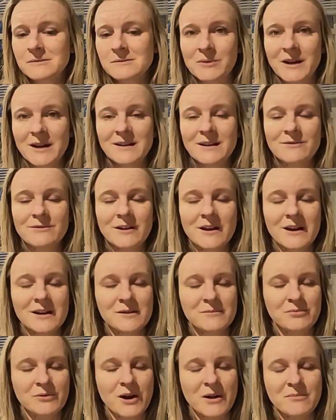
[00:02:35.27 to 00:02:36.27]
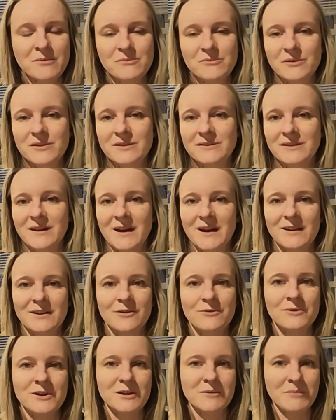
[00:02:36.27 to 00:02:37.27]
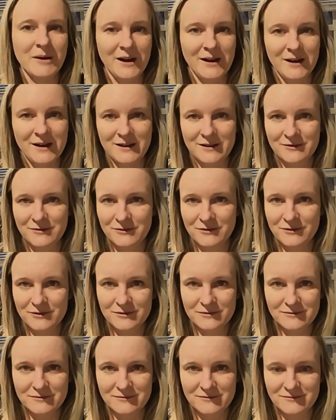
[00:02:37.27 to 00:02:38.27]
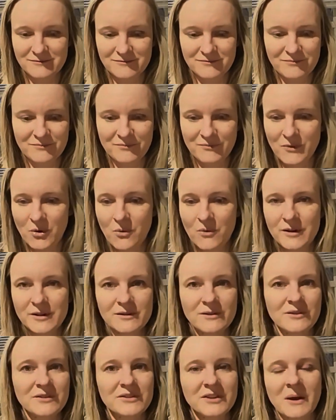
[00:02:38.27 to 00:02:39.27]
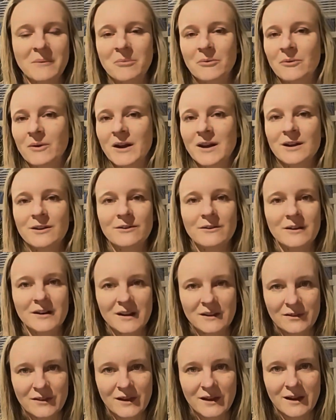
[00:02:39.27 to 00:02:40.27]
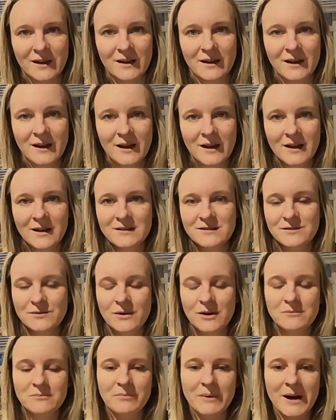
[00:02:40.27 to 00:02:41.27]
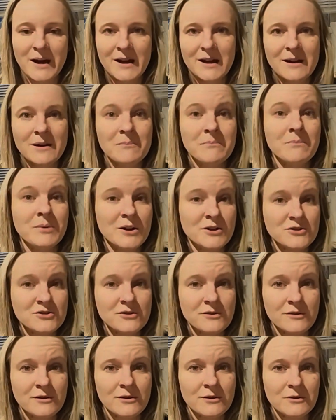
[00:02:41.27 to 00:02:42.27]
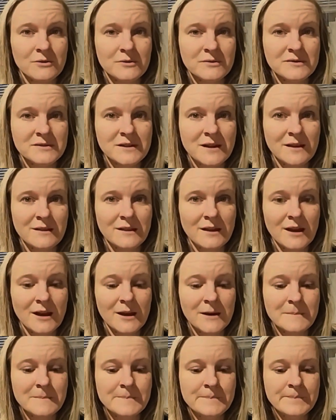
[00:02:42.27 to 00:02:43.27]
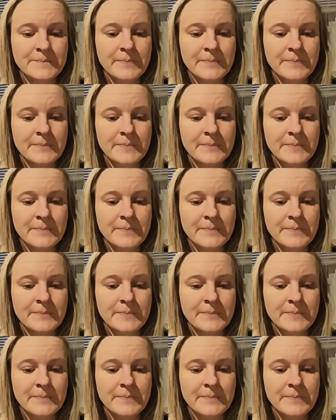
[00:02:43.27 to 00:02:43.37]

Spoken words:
But I never had a problem with that going bad or oil separating or anything. So I'd buy a bunch of those and then